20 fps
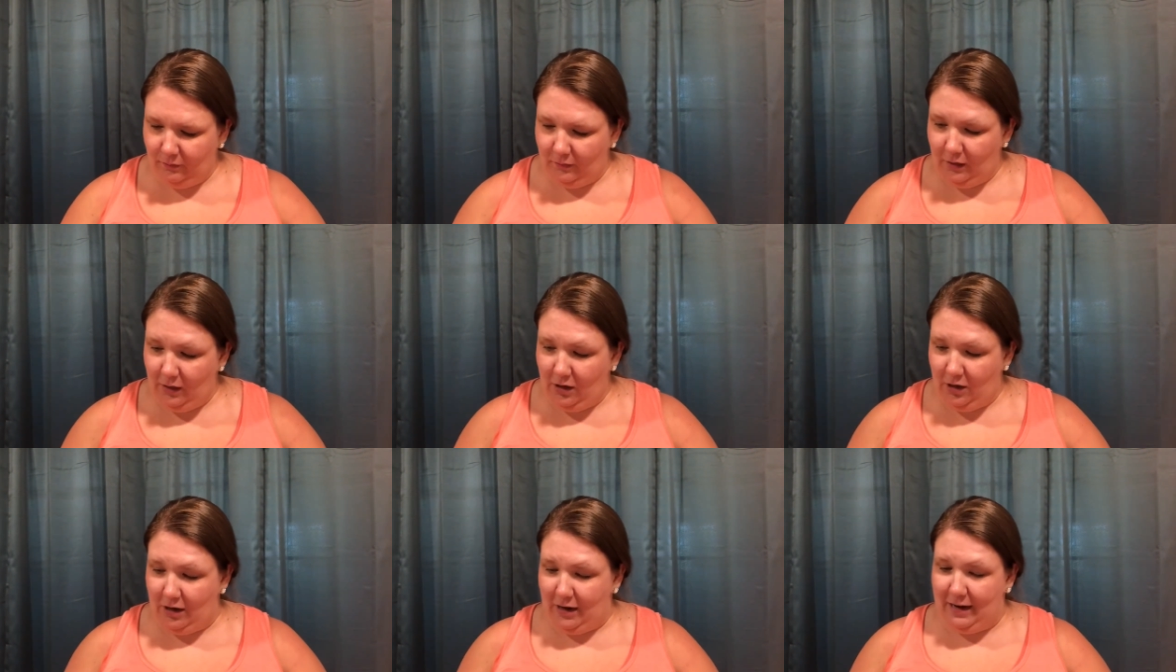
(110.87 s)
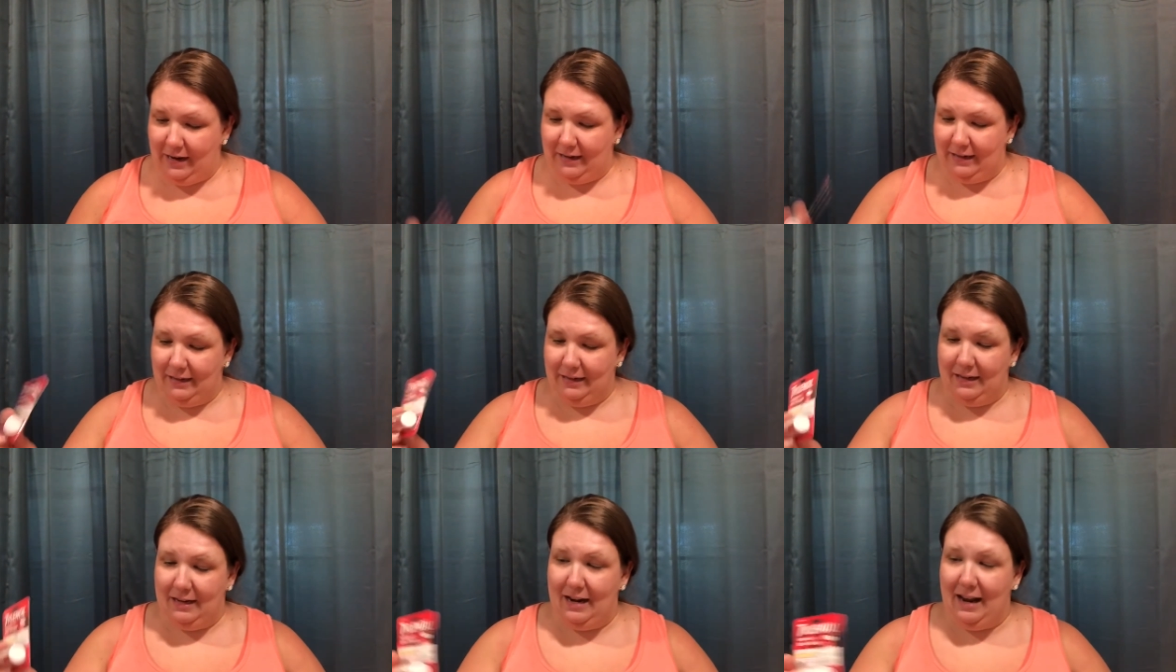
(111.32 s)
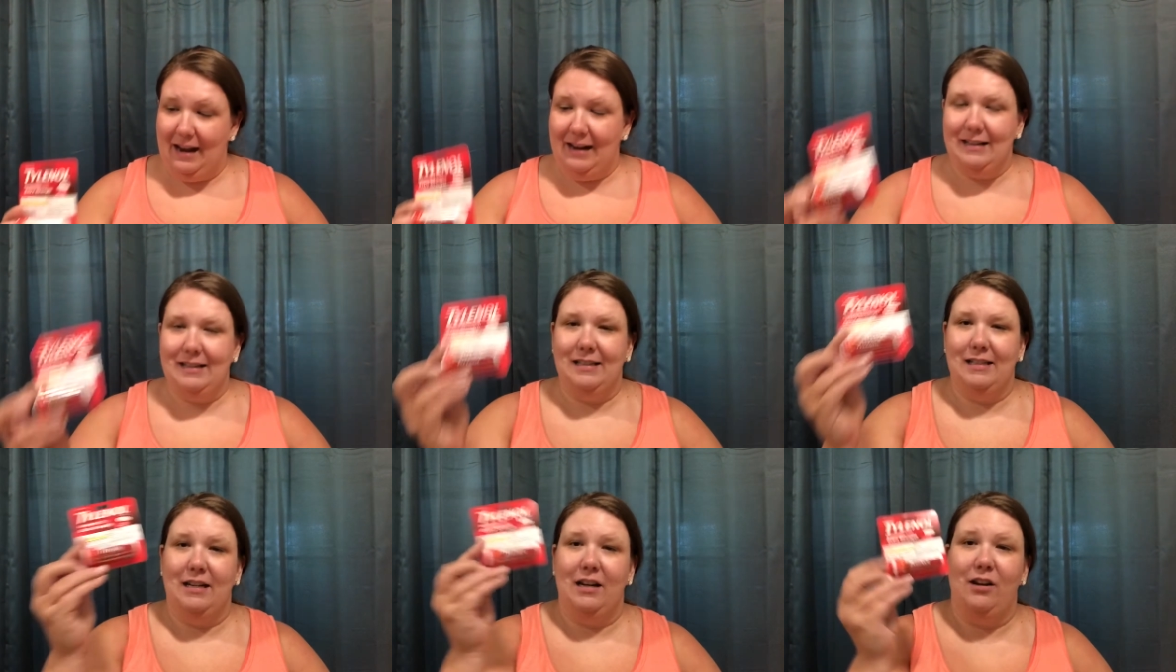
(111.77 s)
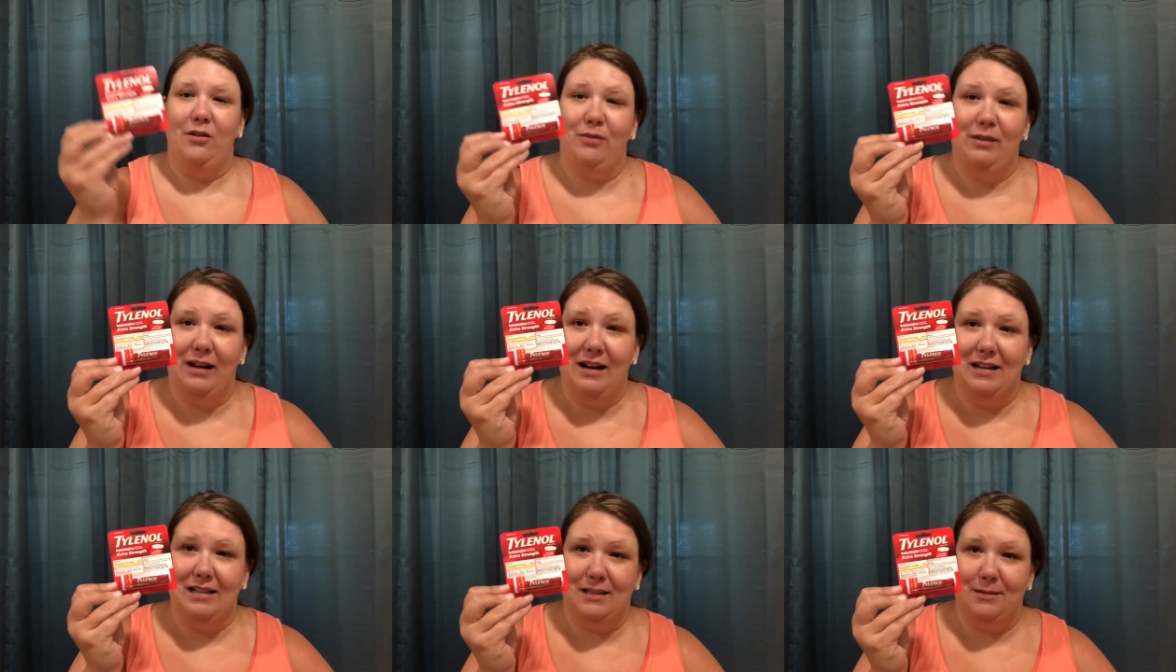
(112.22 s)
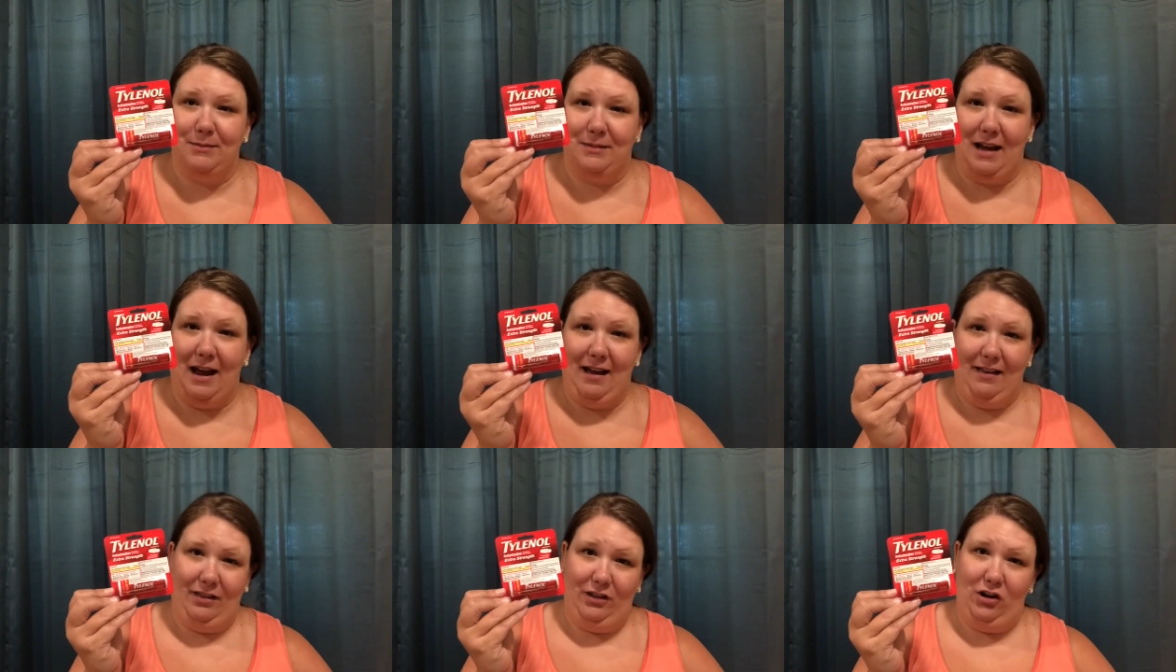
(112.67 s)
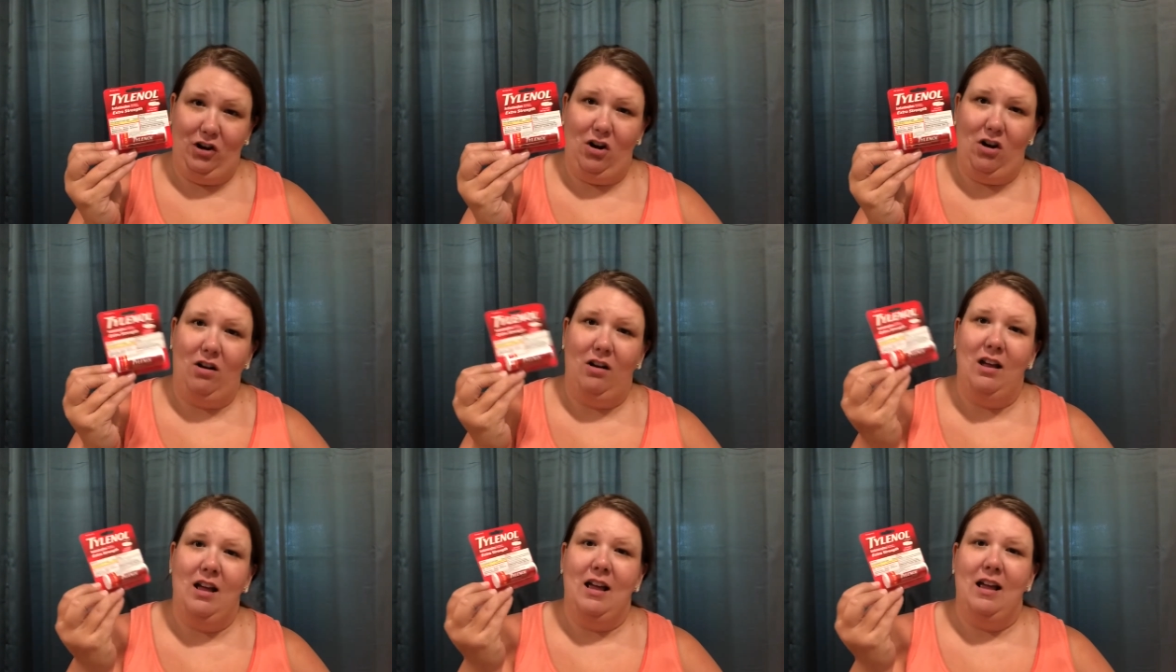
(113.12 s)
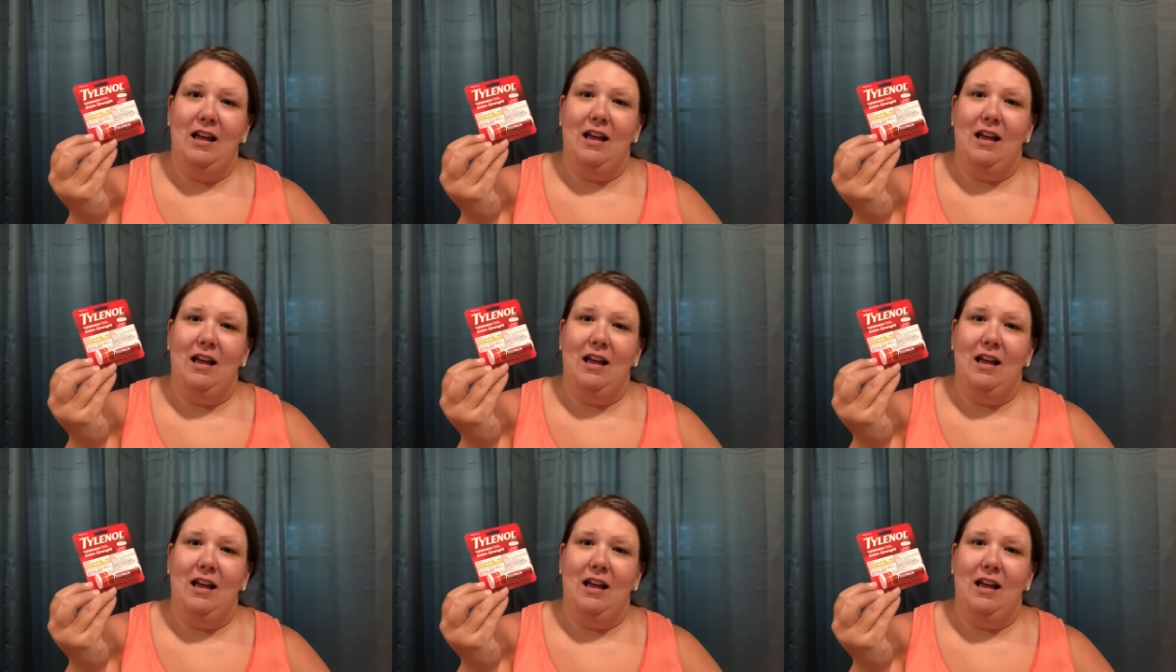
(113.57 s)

All right, next we got some Tylenol.